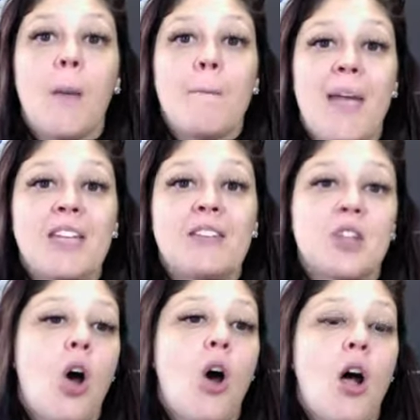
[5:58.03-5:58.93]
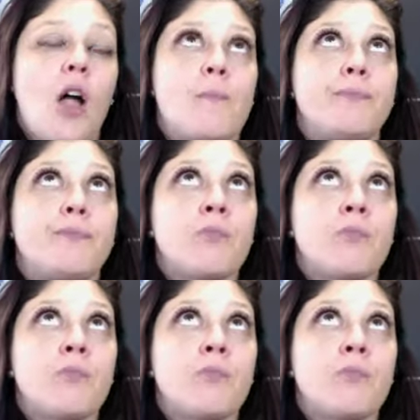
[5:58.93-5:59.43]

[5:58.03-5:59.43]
based on